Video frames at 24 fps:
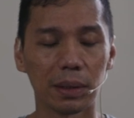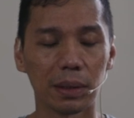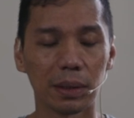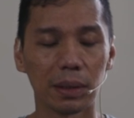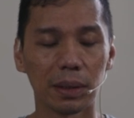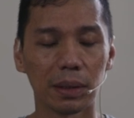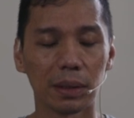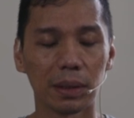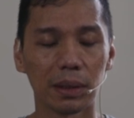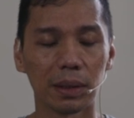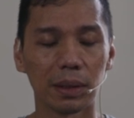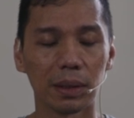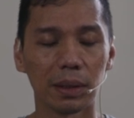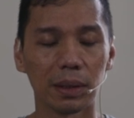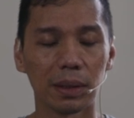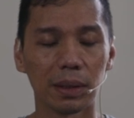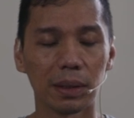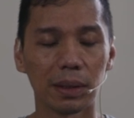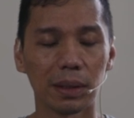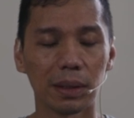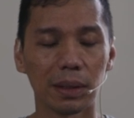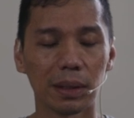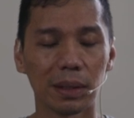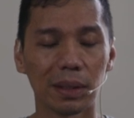
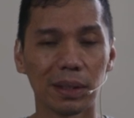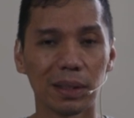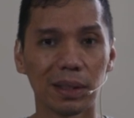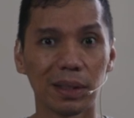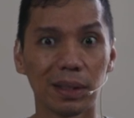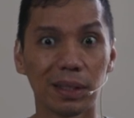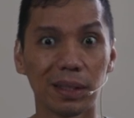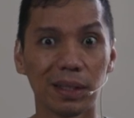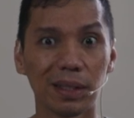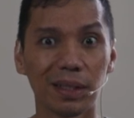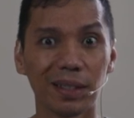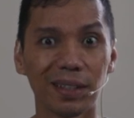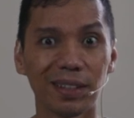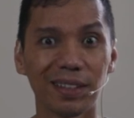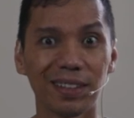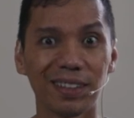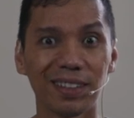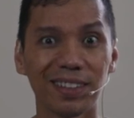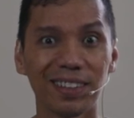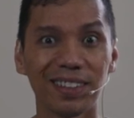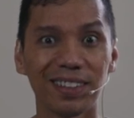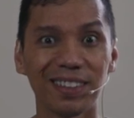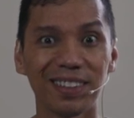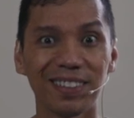(silence)